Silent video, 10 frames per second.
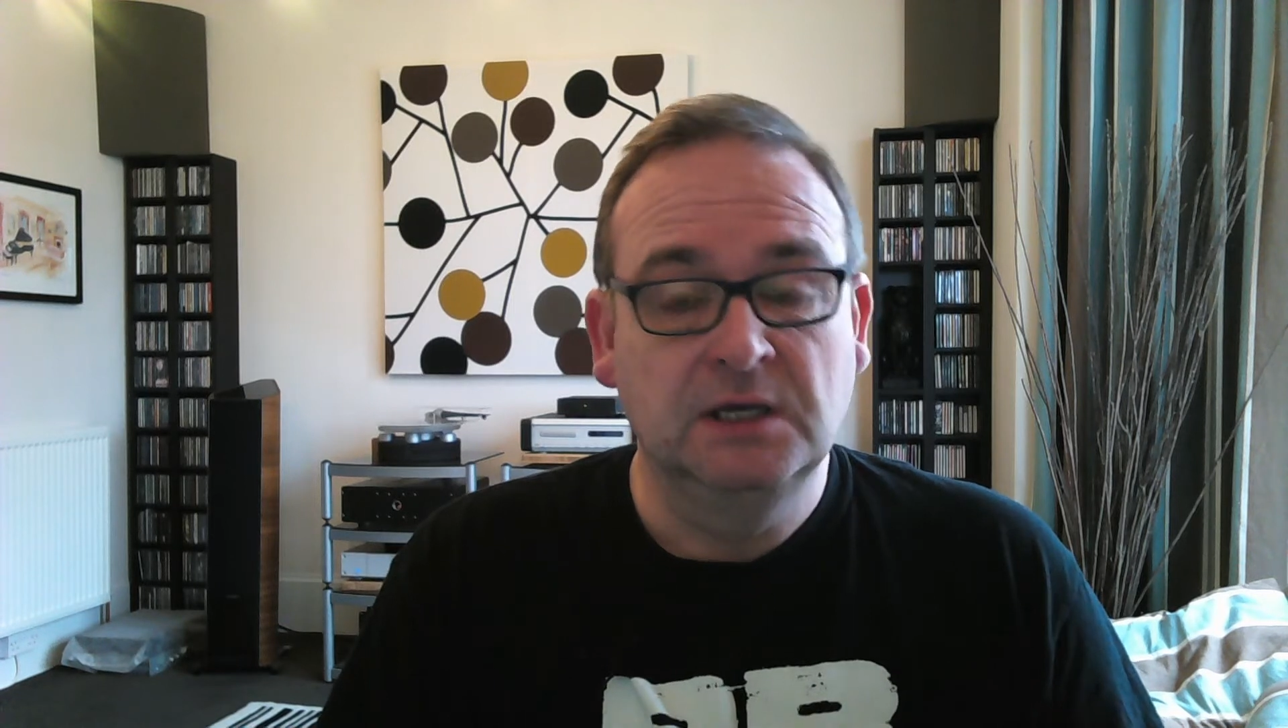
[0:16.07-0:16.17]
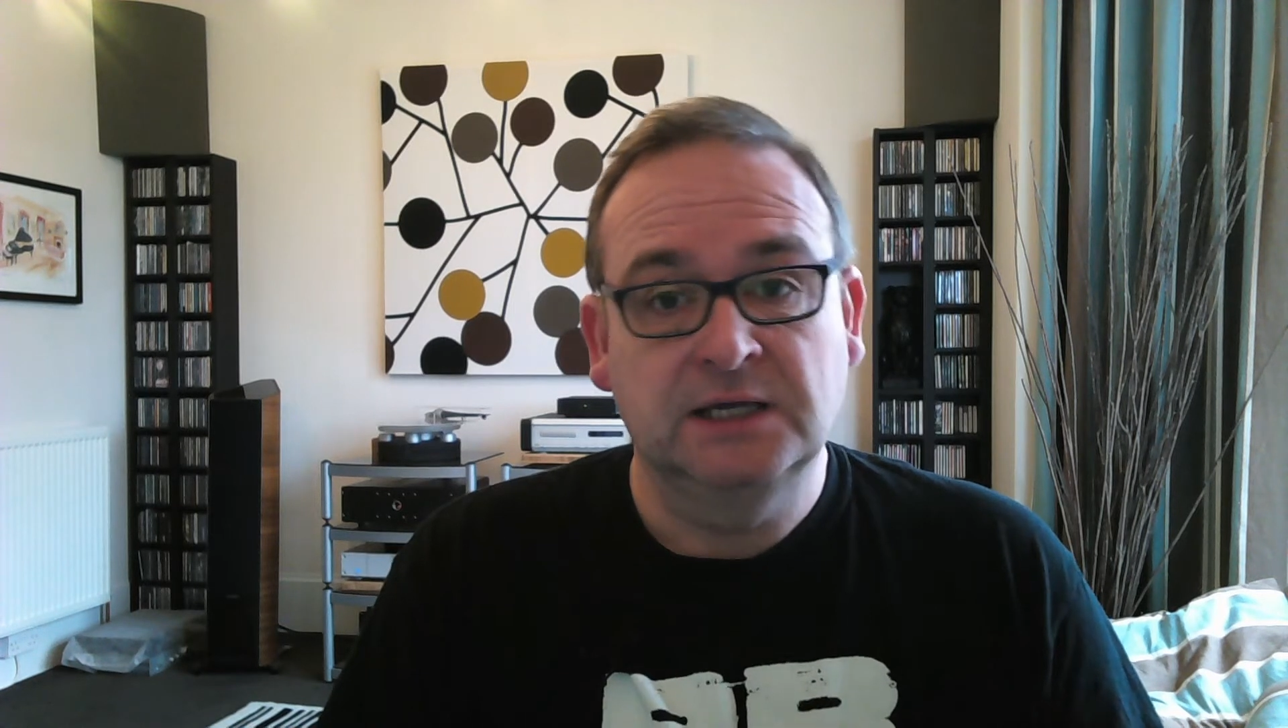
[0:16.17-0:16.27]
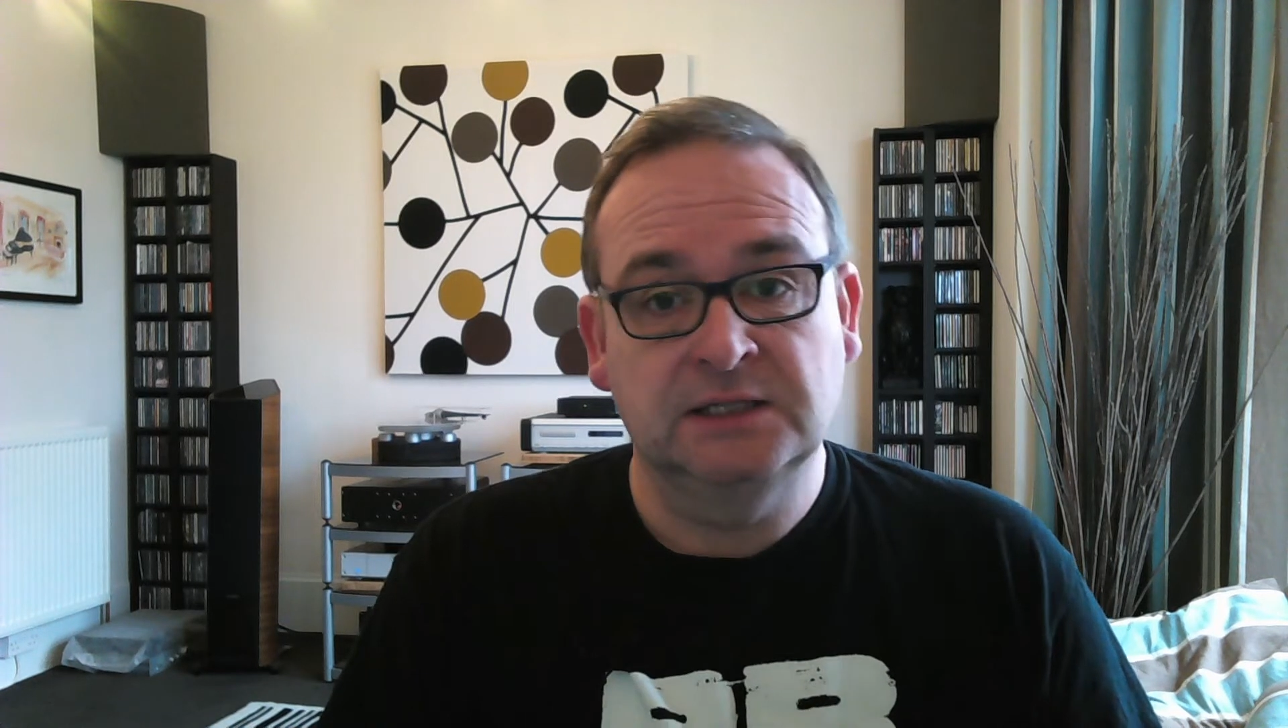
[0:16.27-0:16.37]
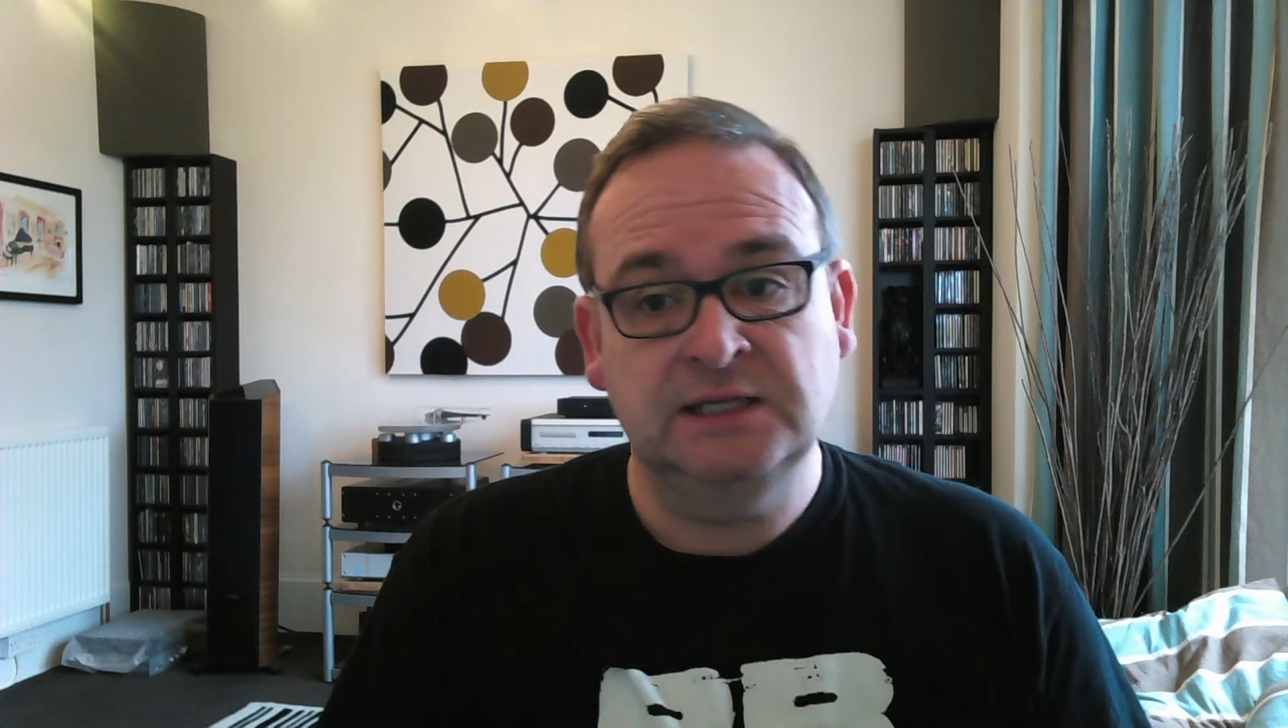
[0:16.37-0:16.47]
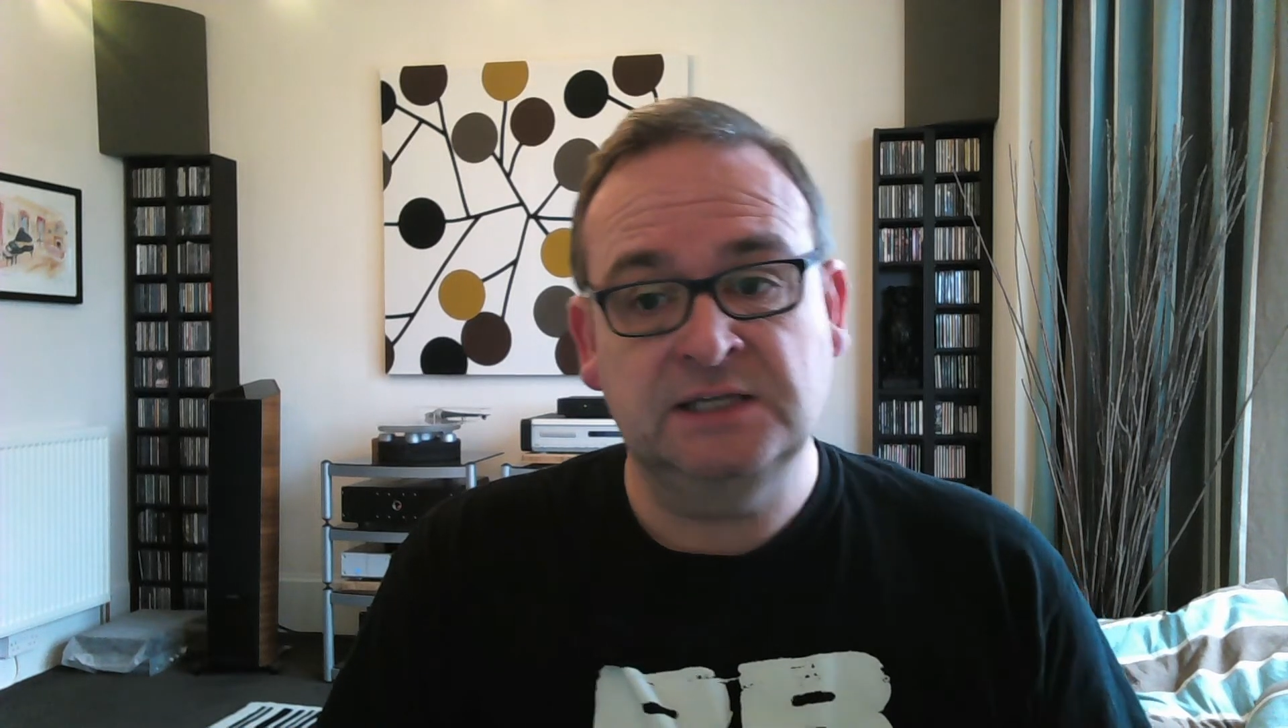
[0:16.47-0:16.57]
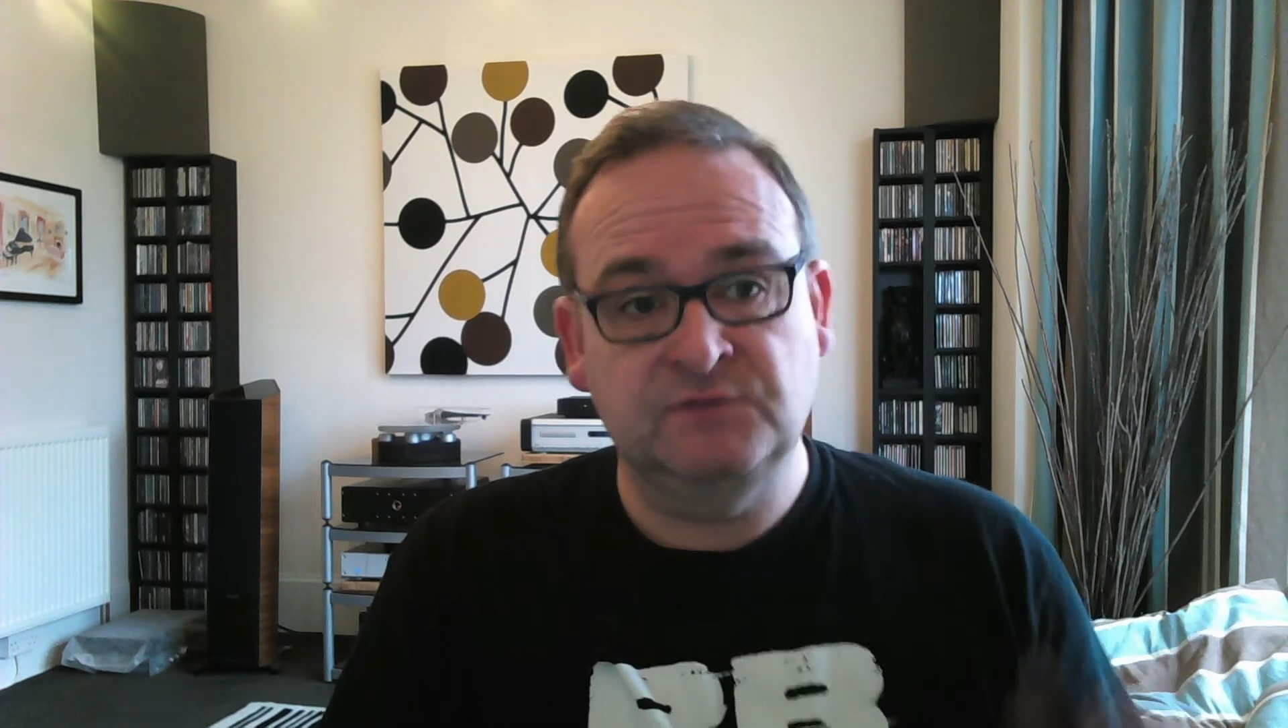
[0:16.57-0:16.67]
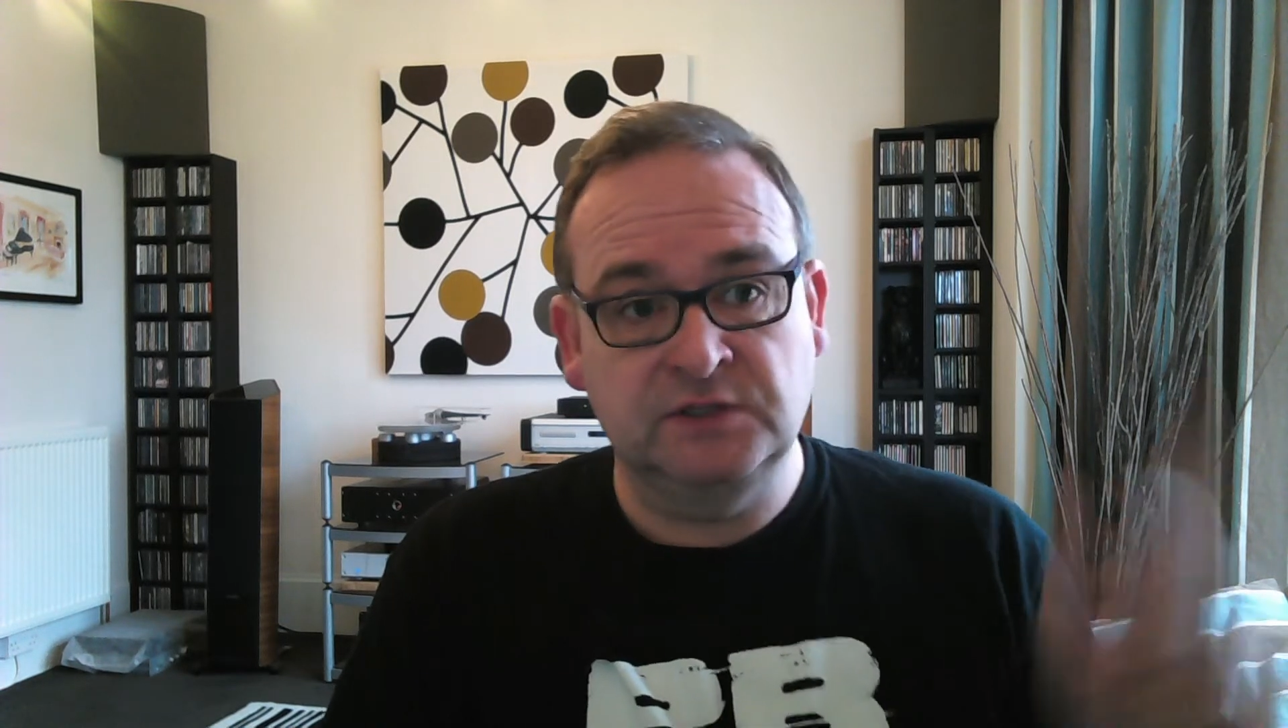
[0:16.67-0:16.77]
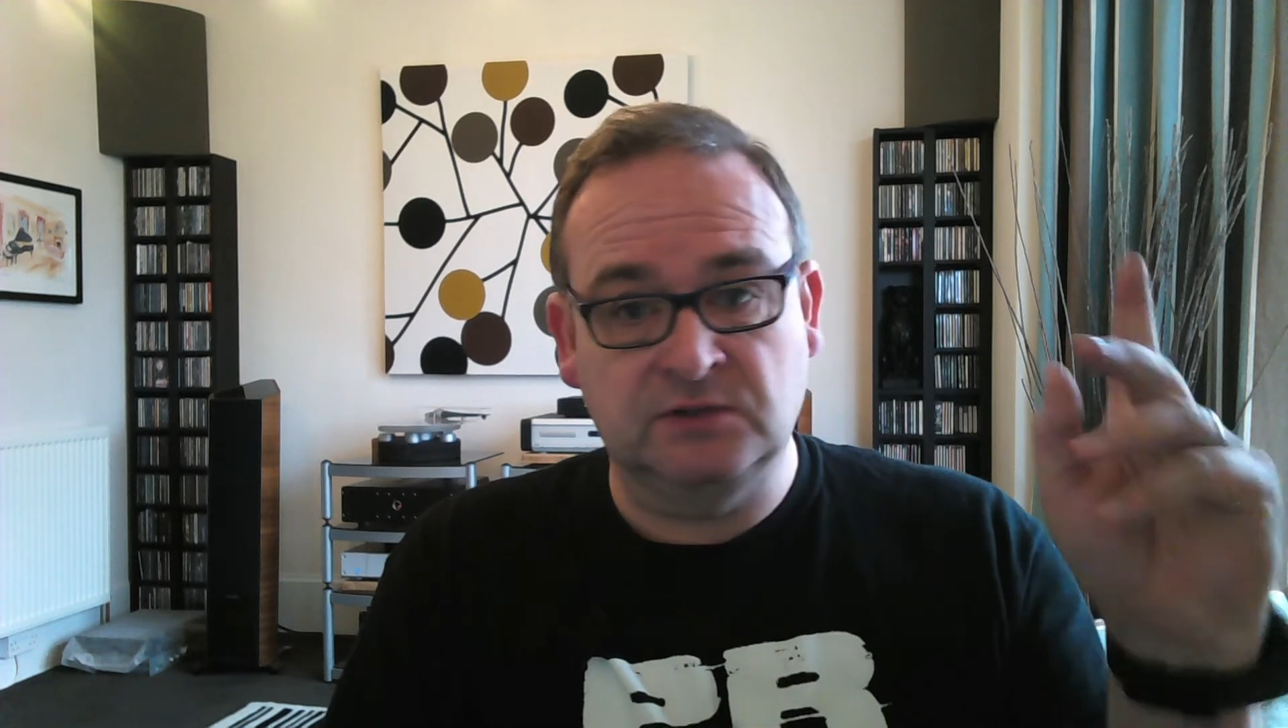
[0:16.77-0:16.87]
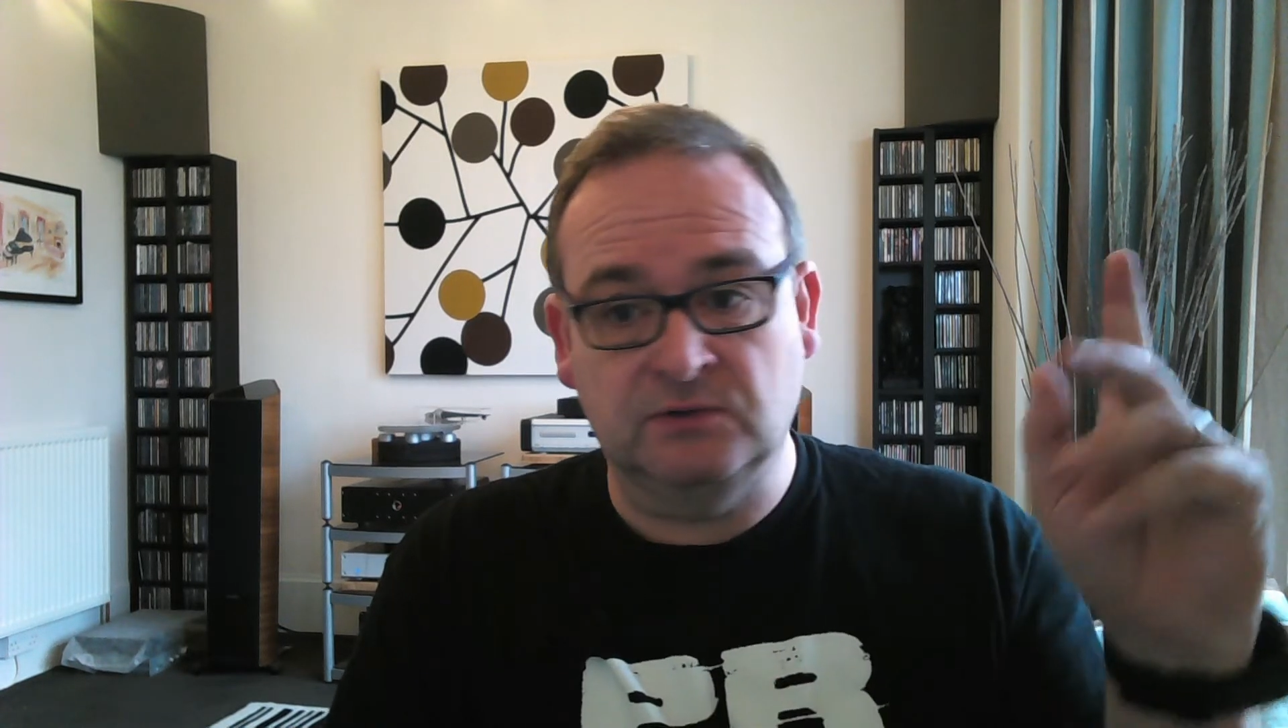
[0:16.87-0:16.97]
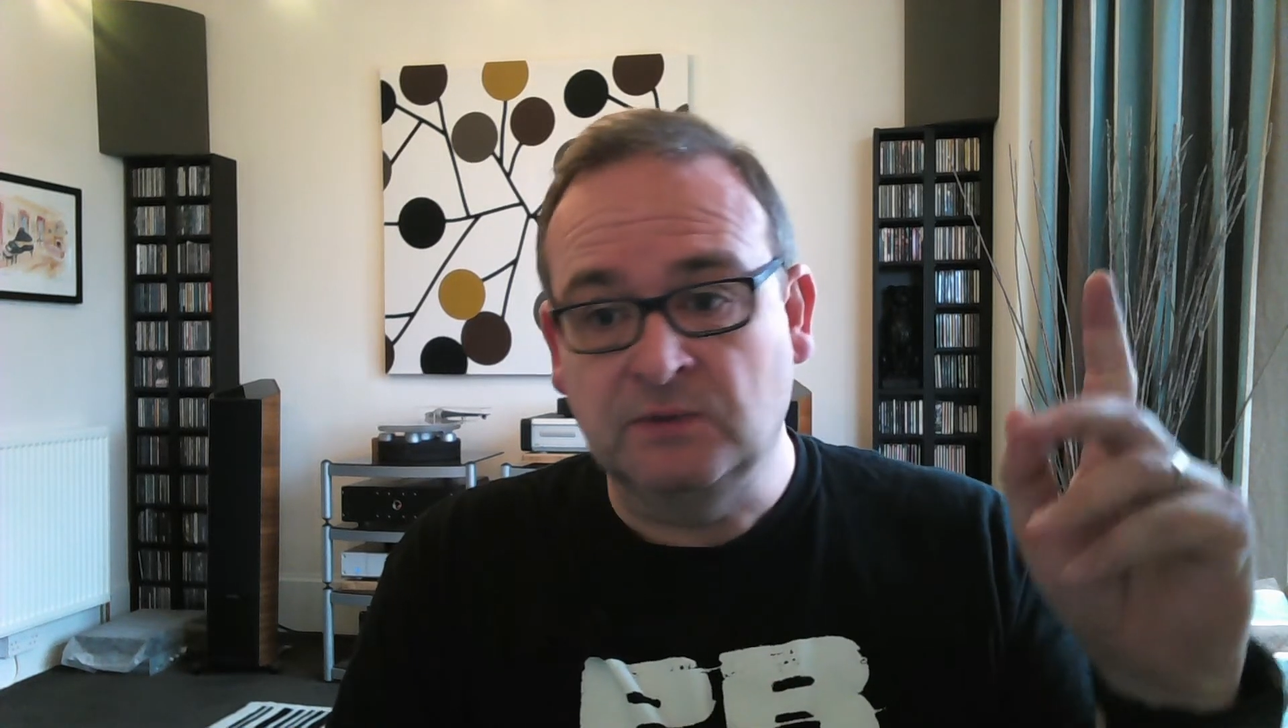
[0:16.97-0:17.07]
In the last
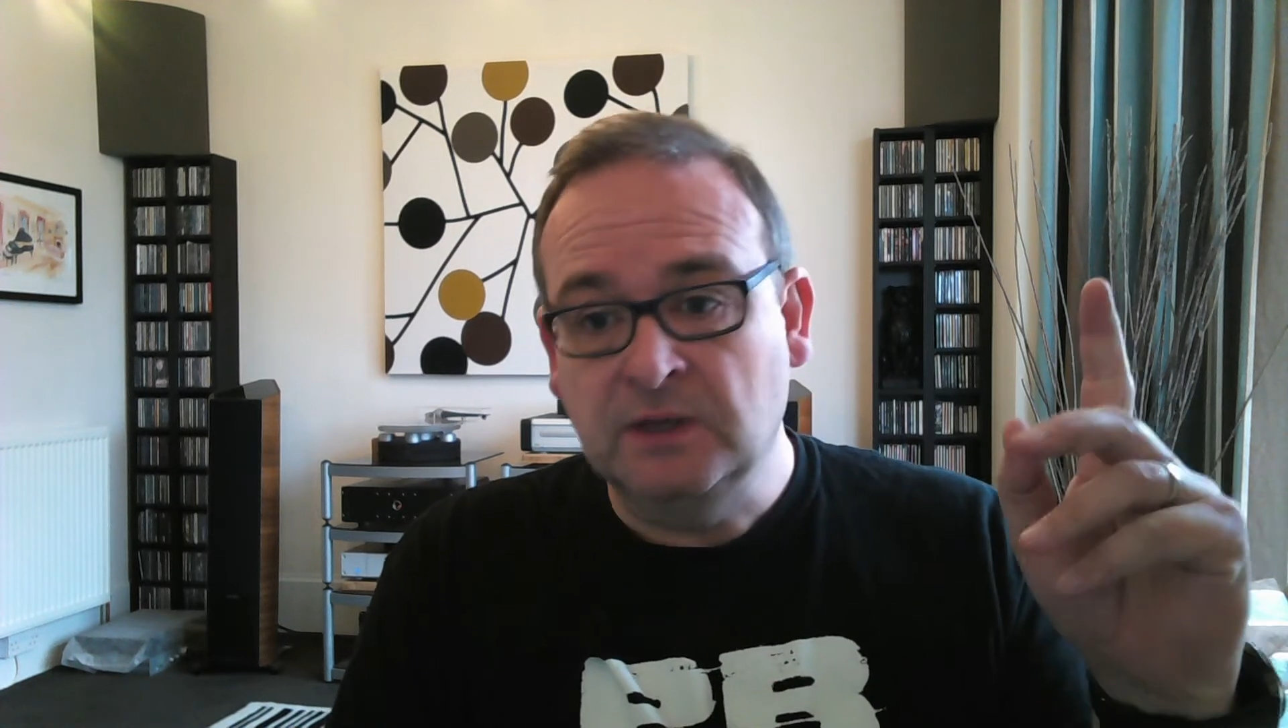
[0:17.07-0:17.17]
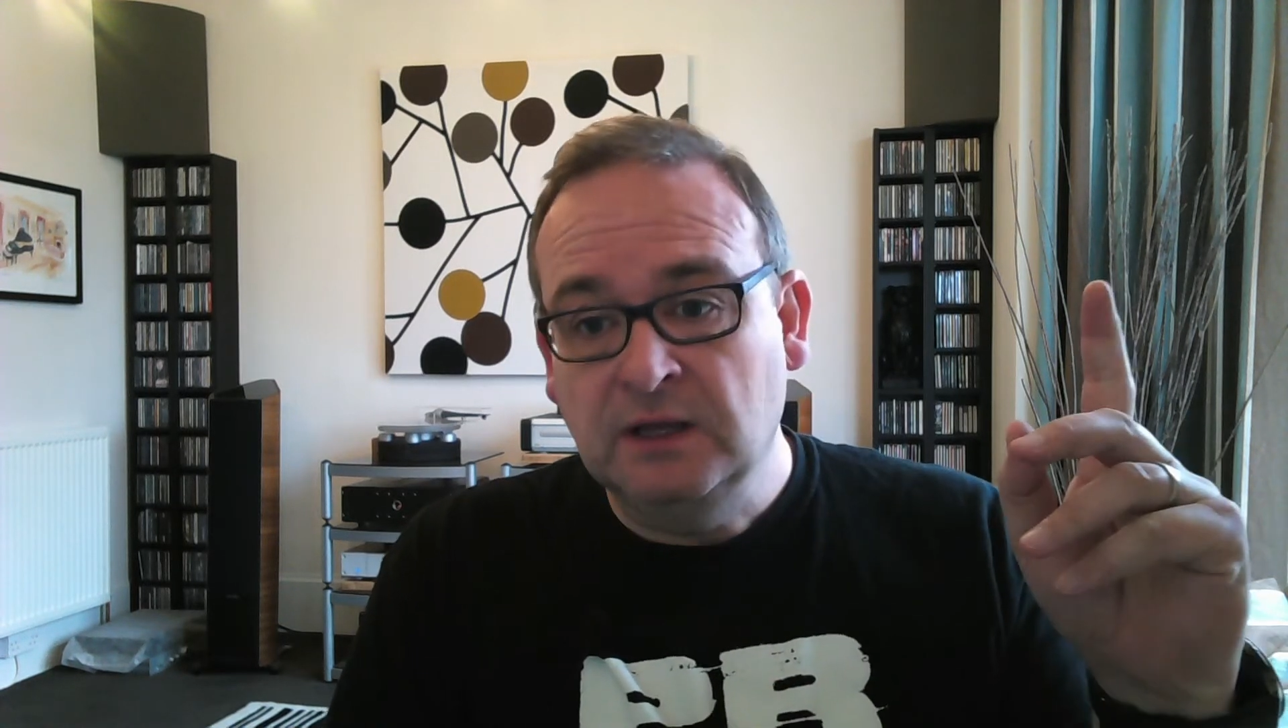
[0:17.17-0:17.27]
video,